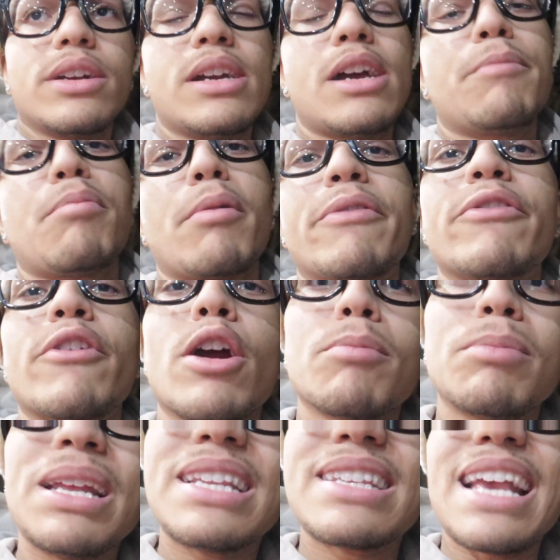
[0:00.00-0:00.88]

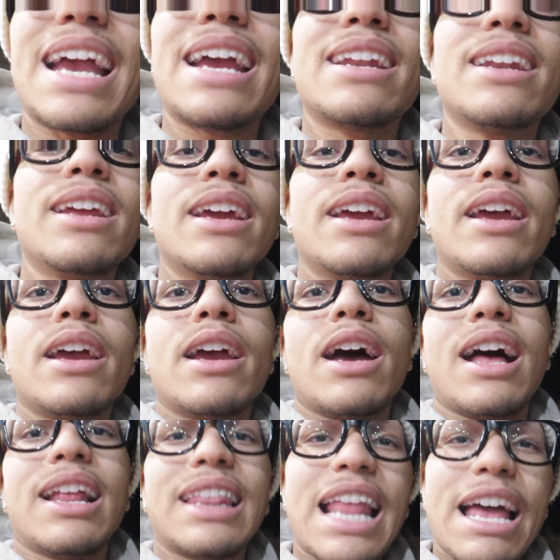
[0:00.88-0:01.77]
Preferably 10,
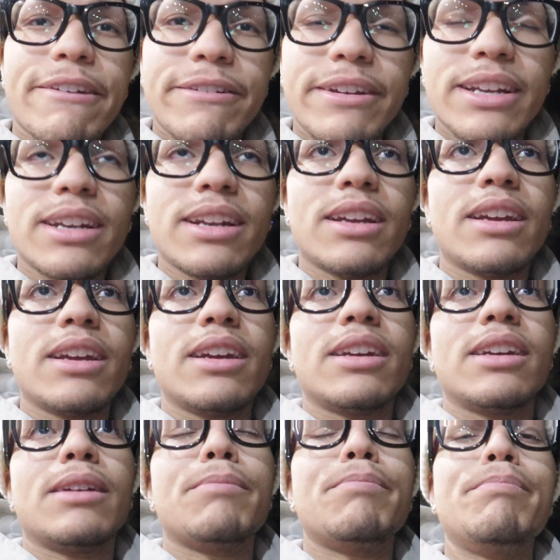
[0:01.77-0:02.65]
11,
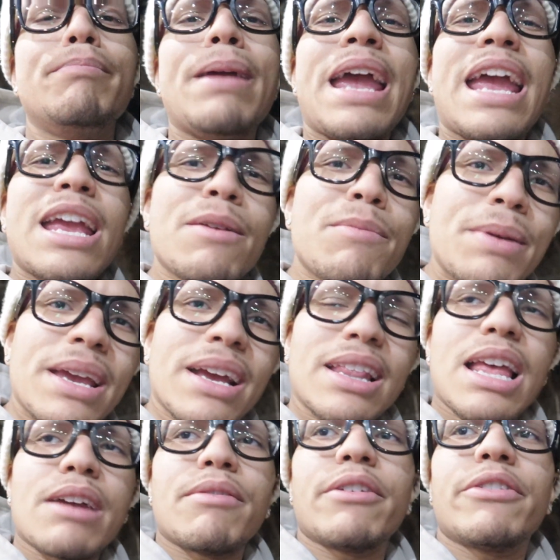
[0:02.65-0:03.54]
maybe
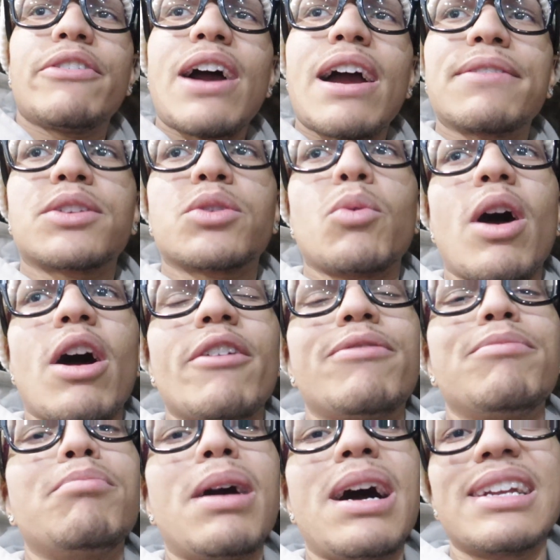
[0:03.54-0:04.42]
11, 5, 12,
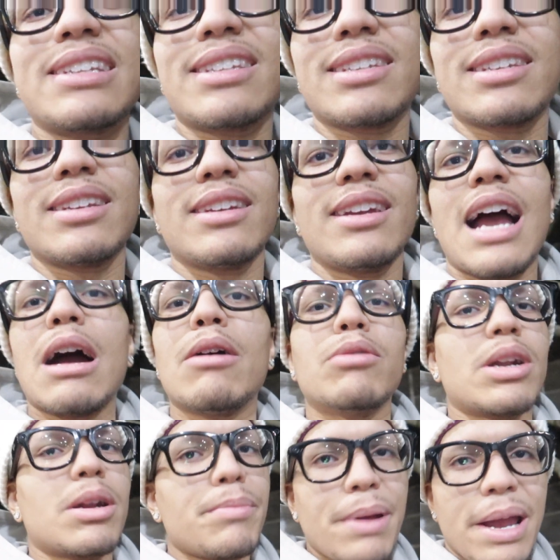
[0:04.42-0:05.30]
but I
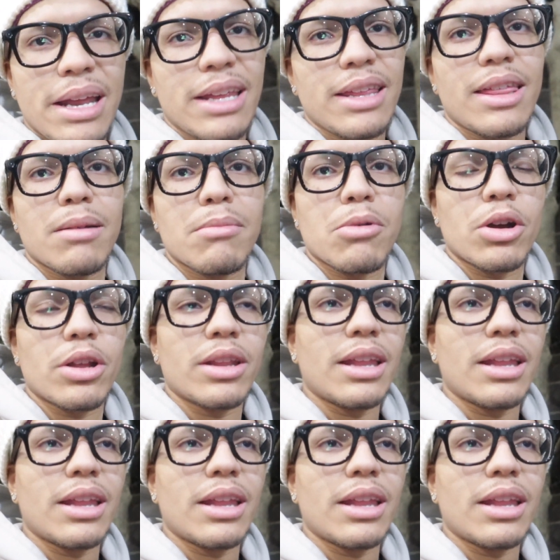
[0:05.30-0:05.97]
wouldn't pay anything more than